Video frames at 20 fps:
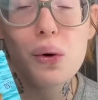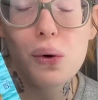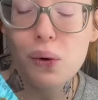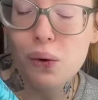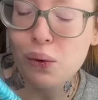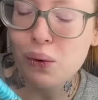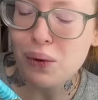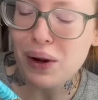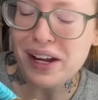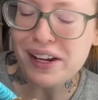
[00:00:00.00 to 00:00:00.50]

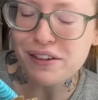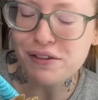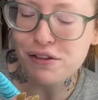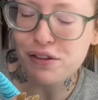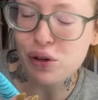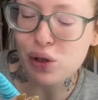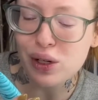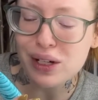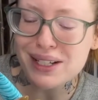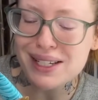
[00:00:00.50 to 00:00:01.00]

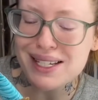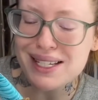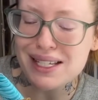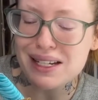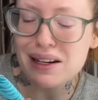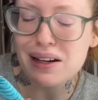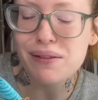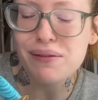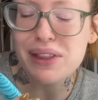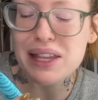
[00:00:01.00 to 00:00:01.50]
Rainforest
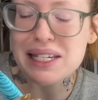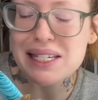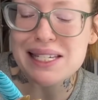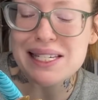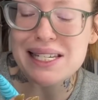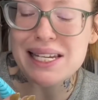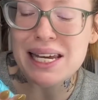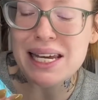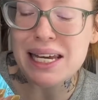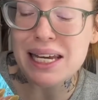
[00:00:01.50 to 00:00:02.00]
of the
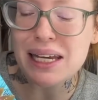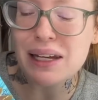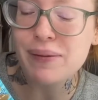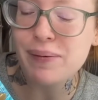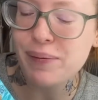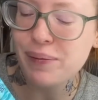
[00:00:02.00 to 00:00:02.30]
Sea